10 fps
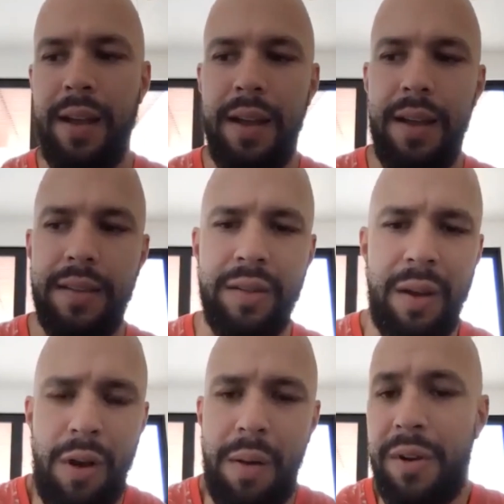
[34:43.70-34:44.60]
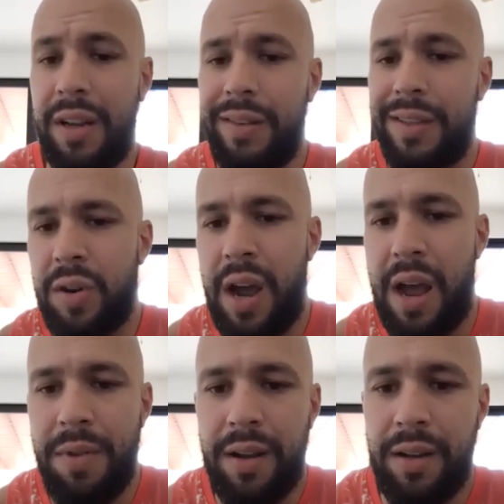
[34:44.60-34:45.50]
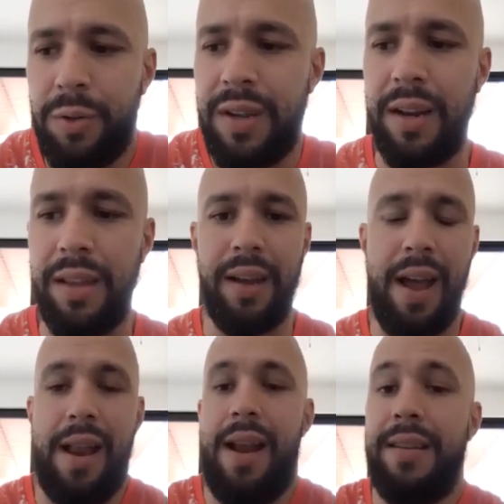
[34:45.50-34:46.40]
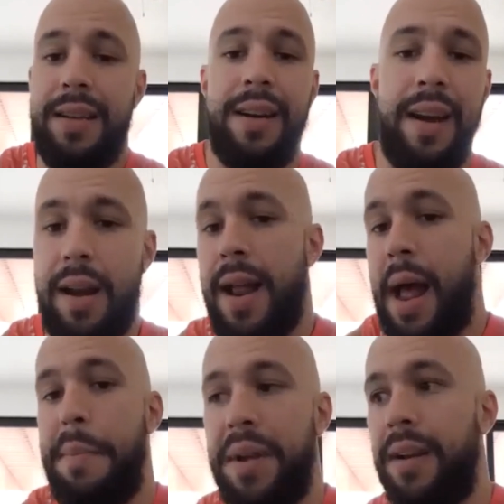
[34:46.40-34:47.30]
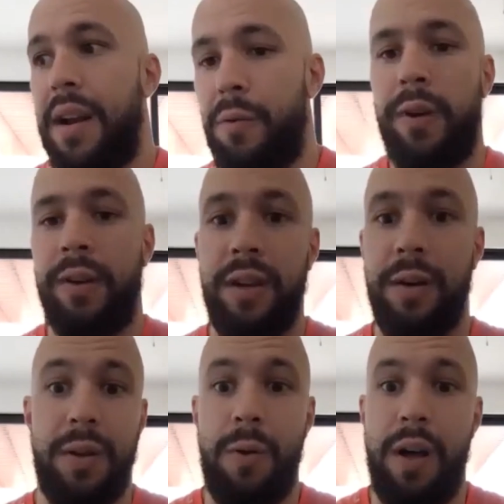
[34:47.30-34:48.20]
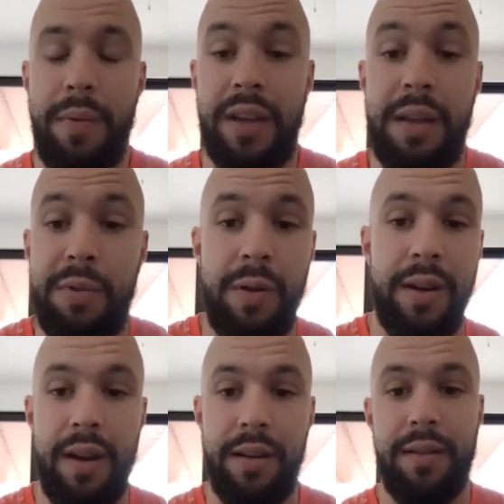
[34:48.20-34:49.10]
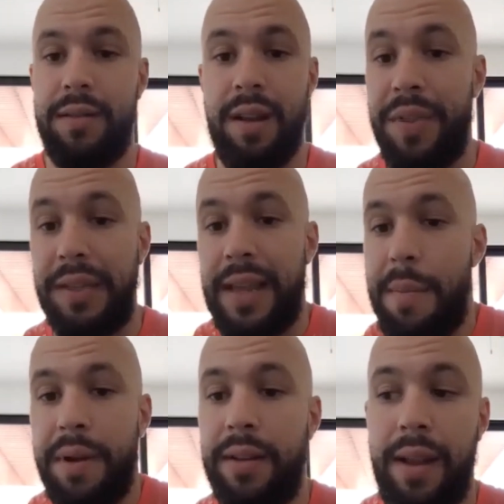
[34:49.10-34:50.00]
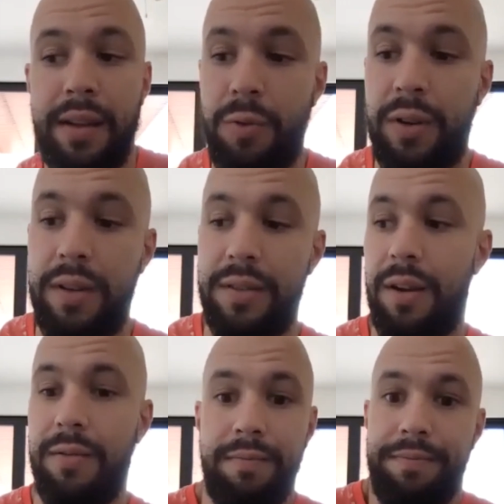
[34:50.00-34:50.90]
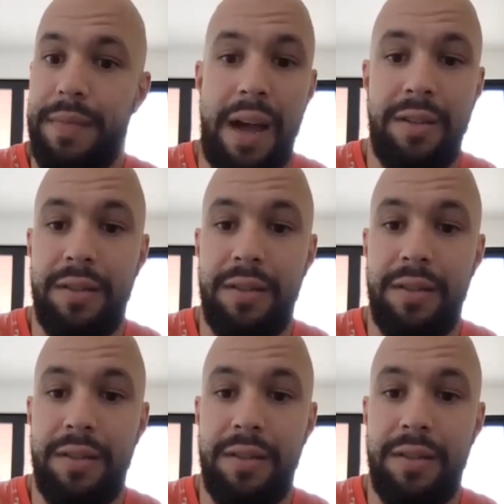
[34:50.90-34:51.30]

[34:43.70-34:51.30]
So I was like, well, I'm going to give this a try. I'm not going to lose anything. And I did it, and it happened, and it worked. So I was like, well, I'm going to keep doing it. Something's happening that is working. So I just.